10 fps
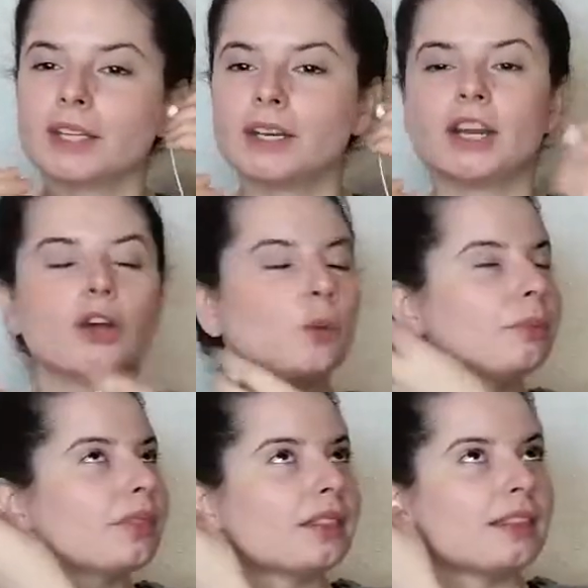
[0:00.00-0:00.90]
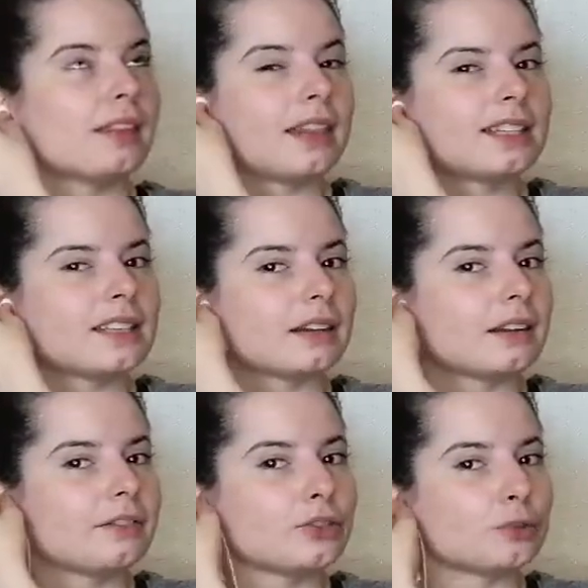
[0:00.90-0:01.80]
Nope, that's
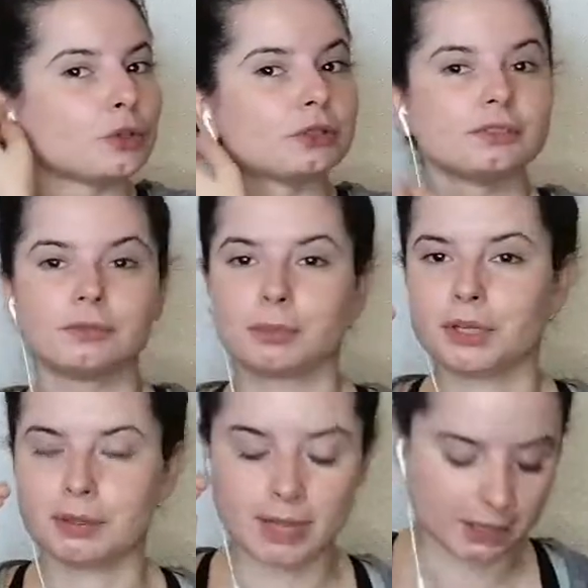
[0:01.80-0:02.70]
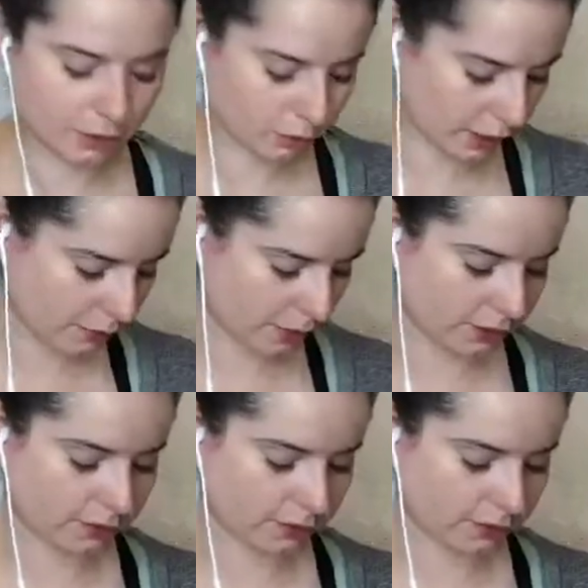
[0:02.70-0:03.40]
uncomfortable. Putting it back in the right one.